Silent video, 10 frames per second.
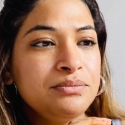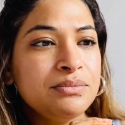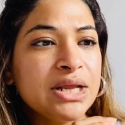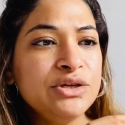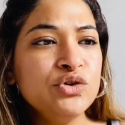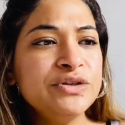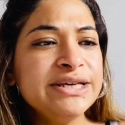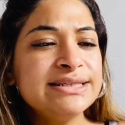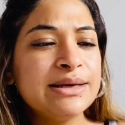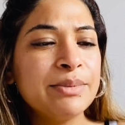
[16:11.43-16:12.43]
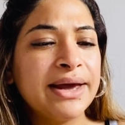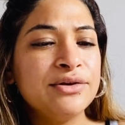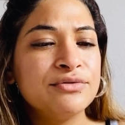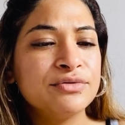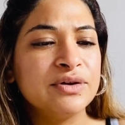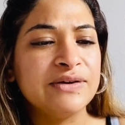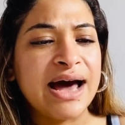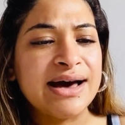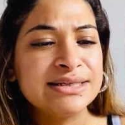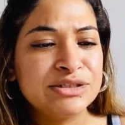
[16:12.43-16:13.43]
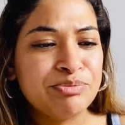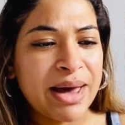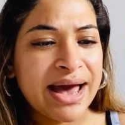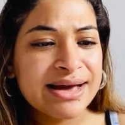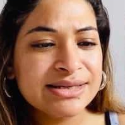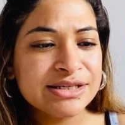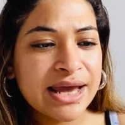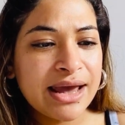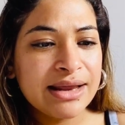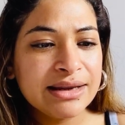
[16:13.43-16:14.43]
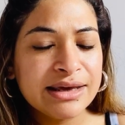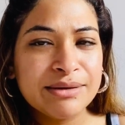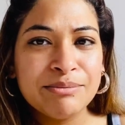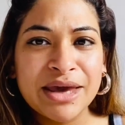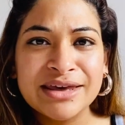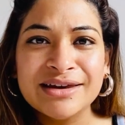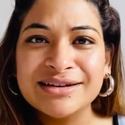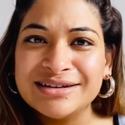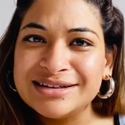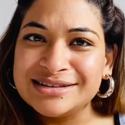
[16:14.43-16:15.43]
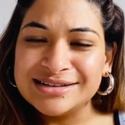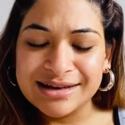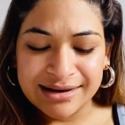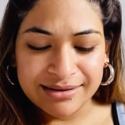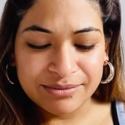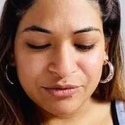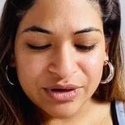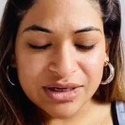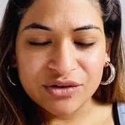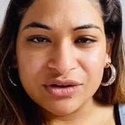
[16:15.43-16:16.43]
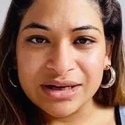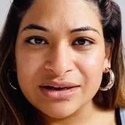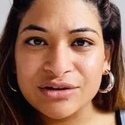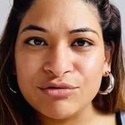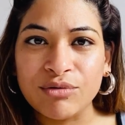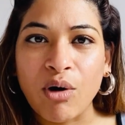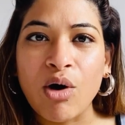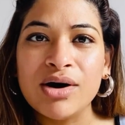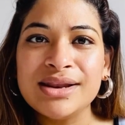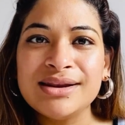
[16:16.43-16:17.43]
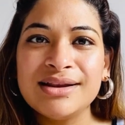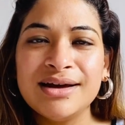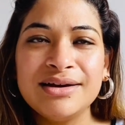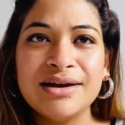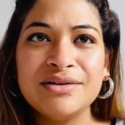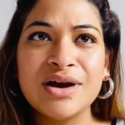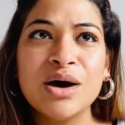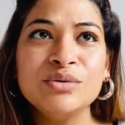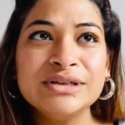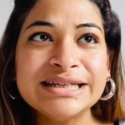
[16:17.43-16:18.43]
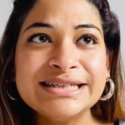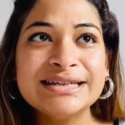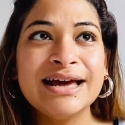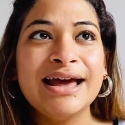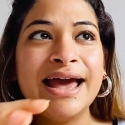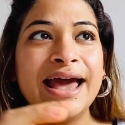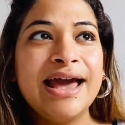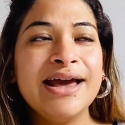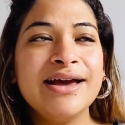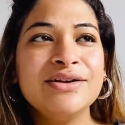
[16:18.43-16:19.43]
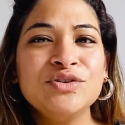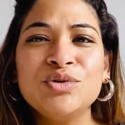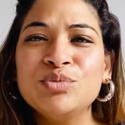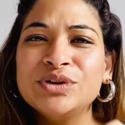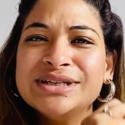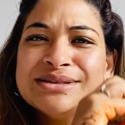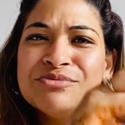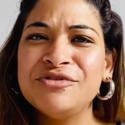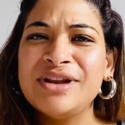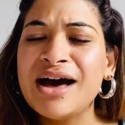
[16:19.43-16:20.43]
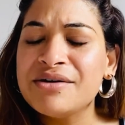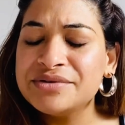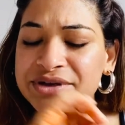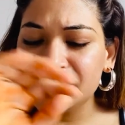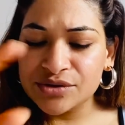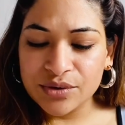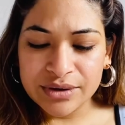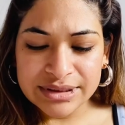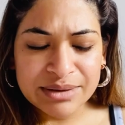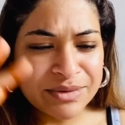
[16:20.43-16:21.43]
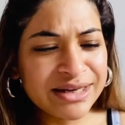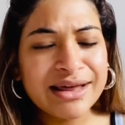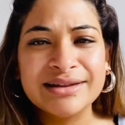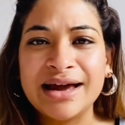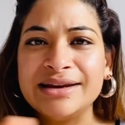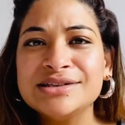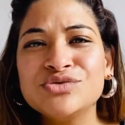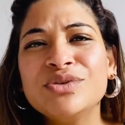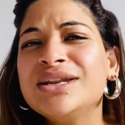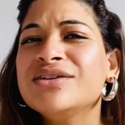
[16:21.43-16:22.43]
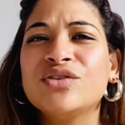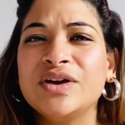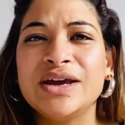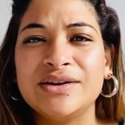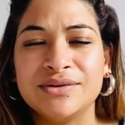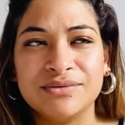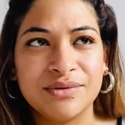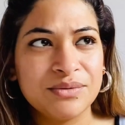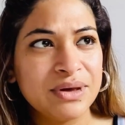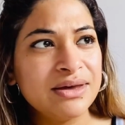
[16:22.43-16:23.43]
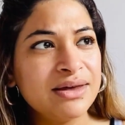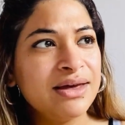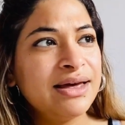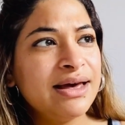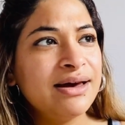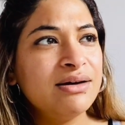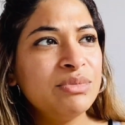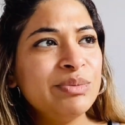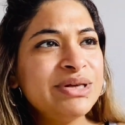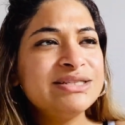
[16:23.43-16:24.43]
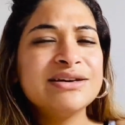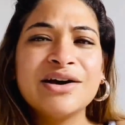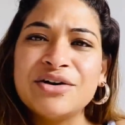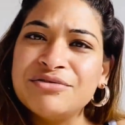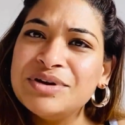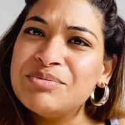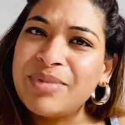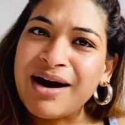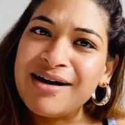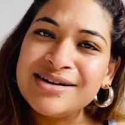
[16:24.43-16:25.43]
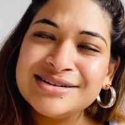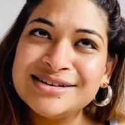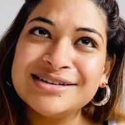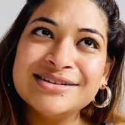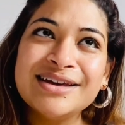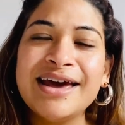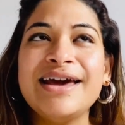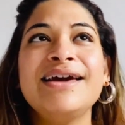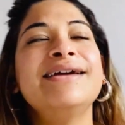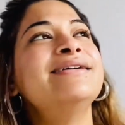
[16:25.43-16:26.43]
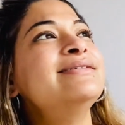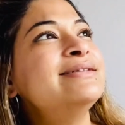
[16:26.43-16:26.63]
using some kind of grass patch and making it as a very creative wall around it, and, you know, putting some flowers or something like that. It's very creative. Okay, maybe it's a curvy path, and